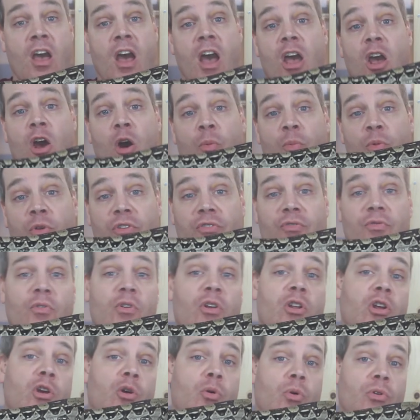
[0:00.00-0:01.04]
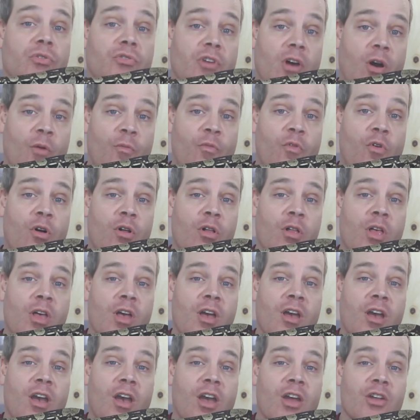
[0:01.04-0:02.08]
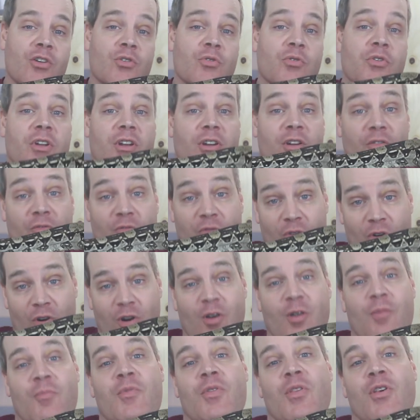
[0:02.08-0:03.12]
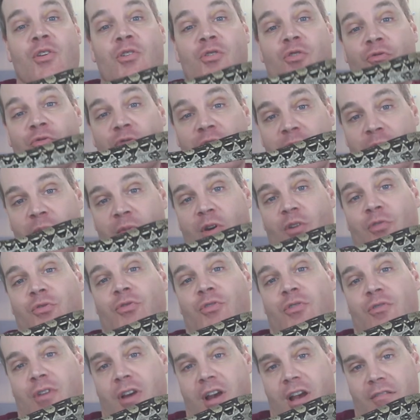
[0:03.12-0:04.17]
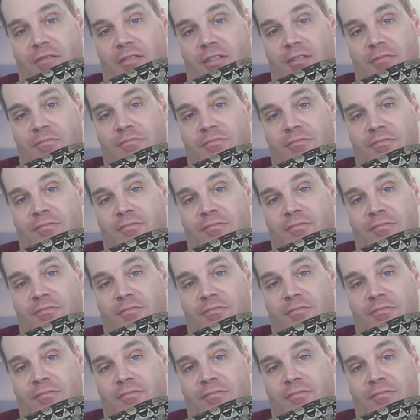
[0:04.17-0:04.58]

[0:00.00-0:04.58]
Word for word: I hope this video was helpful and you can confirm that your females are gravid.